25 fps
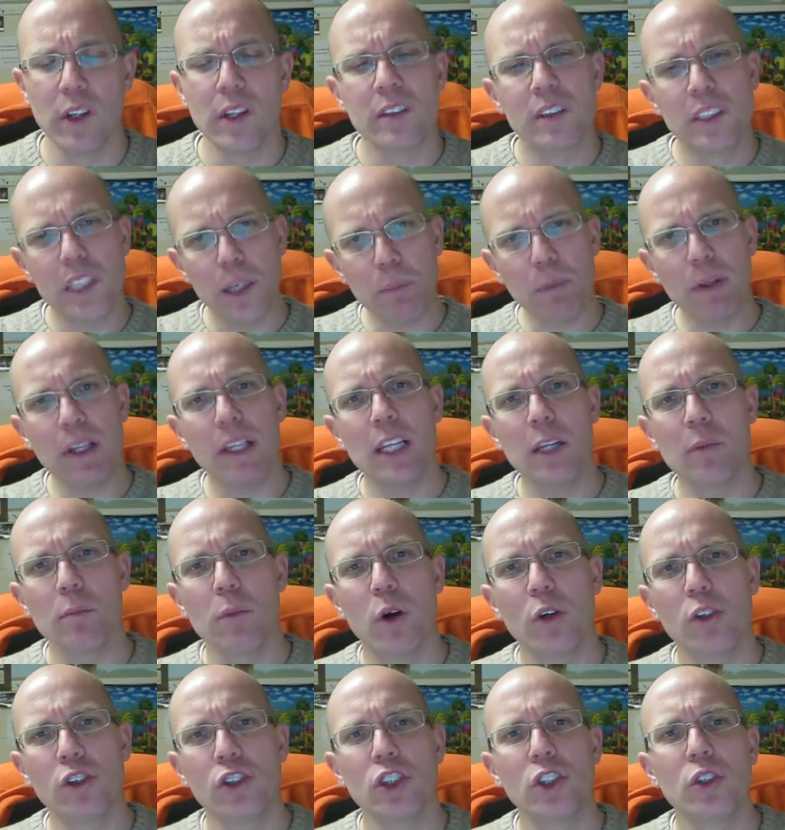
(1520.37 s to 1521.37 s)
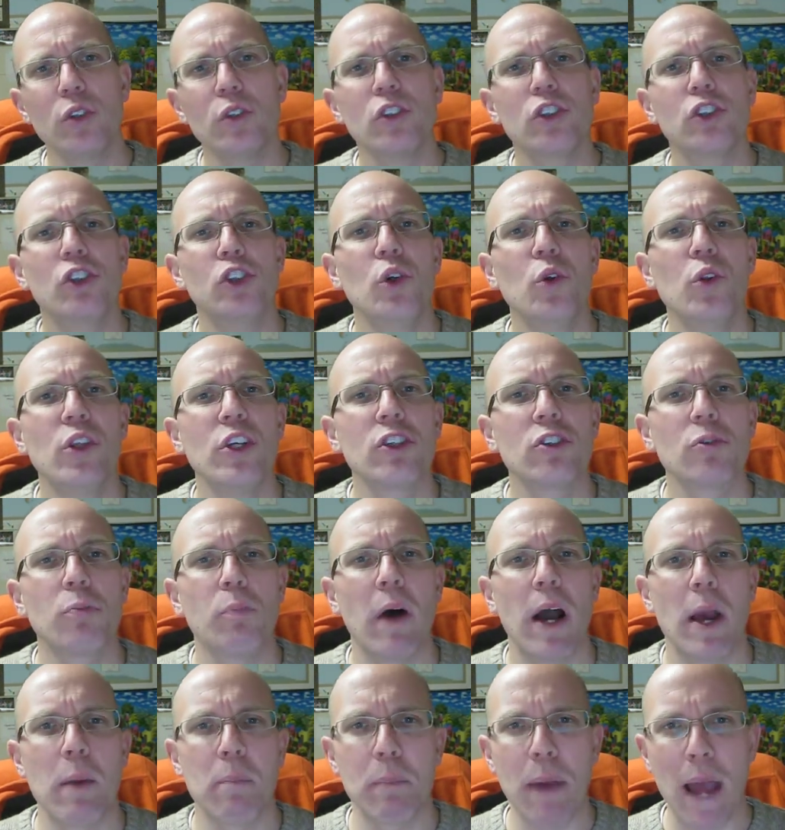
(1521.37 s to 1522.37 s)
Typically, most students do this
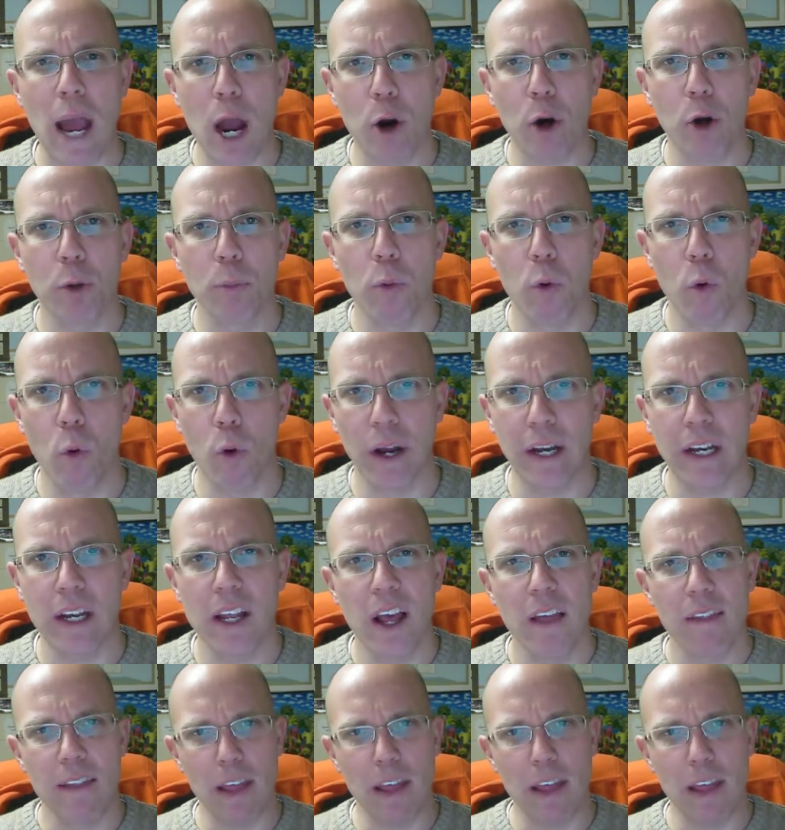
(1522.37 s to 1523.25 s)
by PowerPoint.